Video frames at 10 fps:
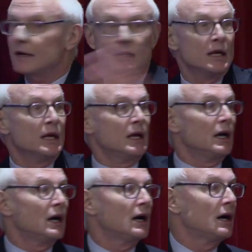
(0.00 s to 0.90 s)
and
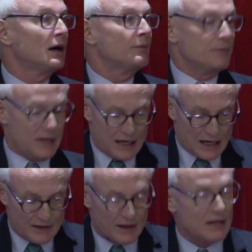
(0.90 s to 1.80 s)

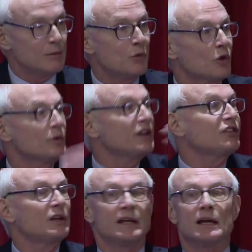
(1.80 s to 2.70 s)
then more
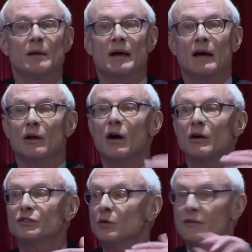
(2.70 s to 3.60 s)
recently about
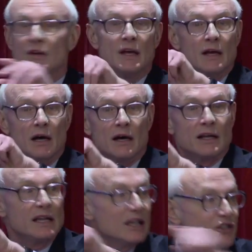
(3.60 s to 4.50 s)
sort of
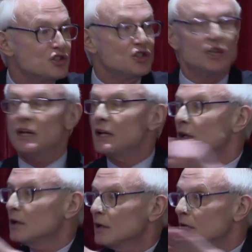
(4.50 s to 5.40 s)

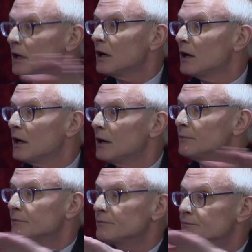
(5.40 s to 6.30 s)
ESG,
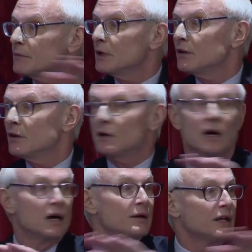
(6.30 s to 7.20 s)

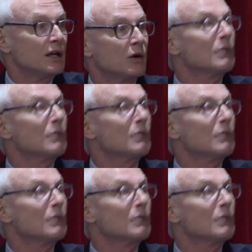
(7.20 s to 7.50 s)
you know,